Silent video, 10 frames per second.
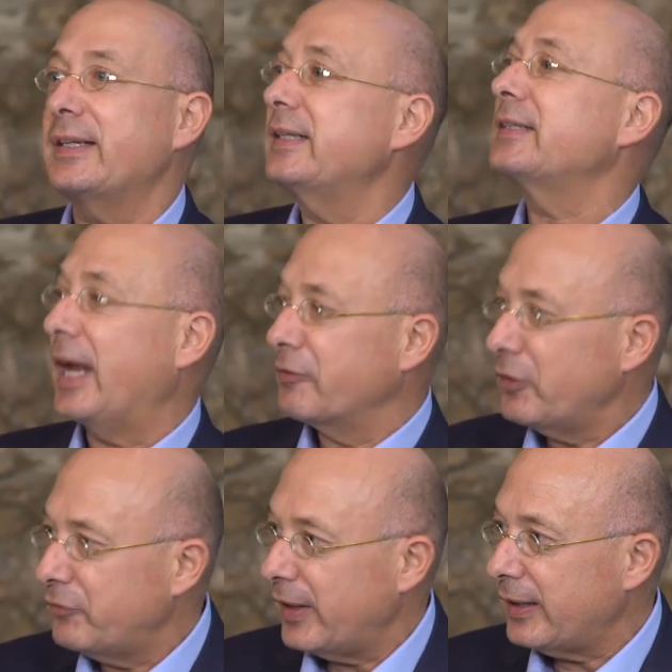that is
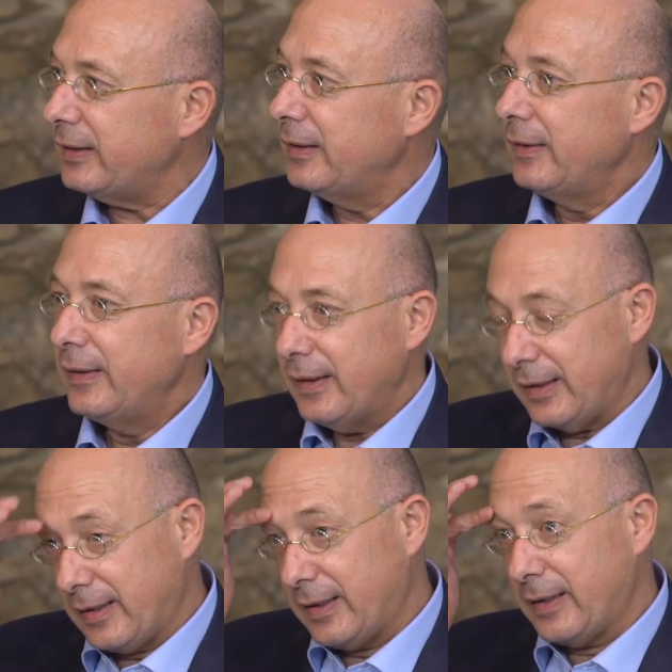everything.
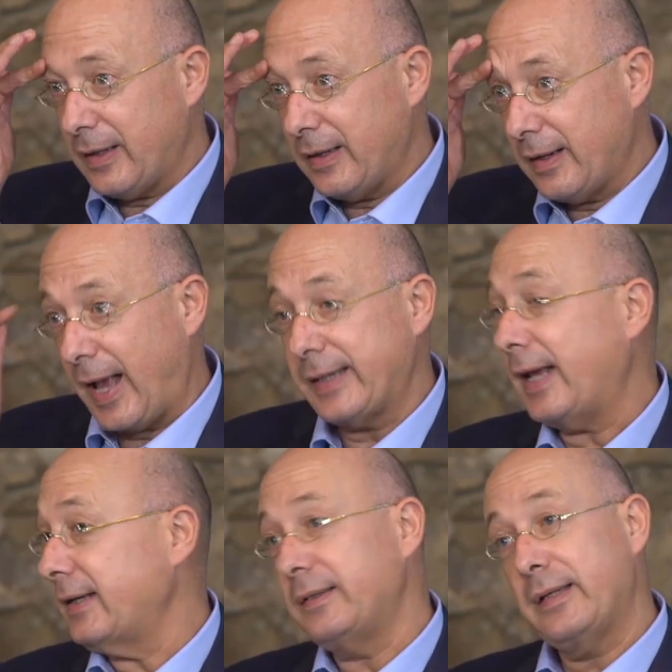And
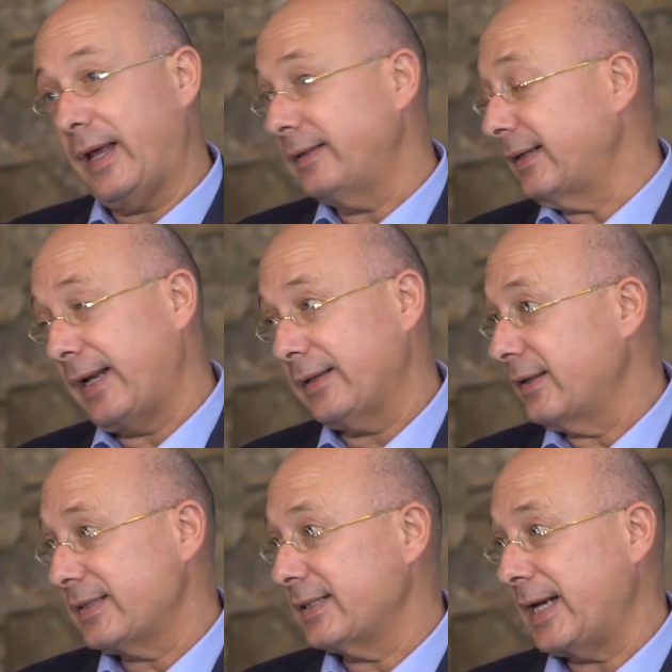again, in the
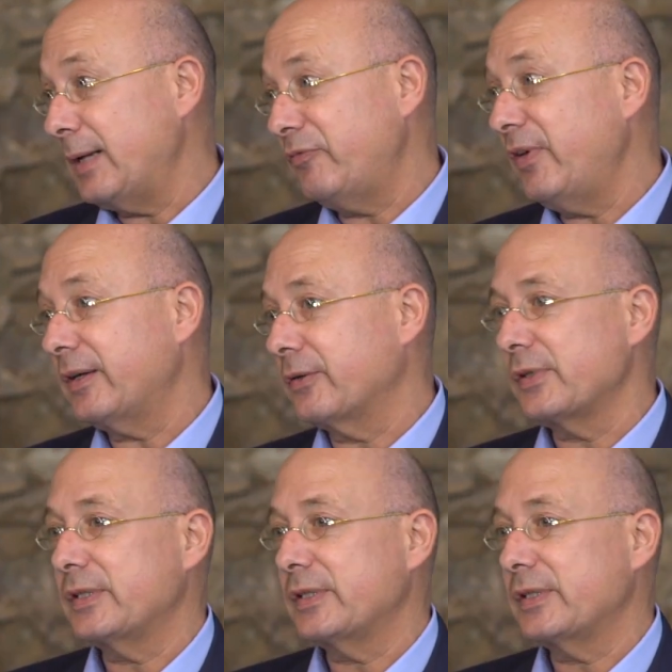Netherlands, the same thing.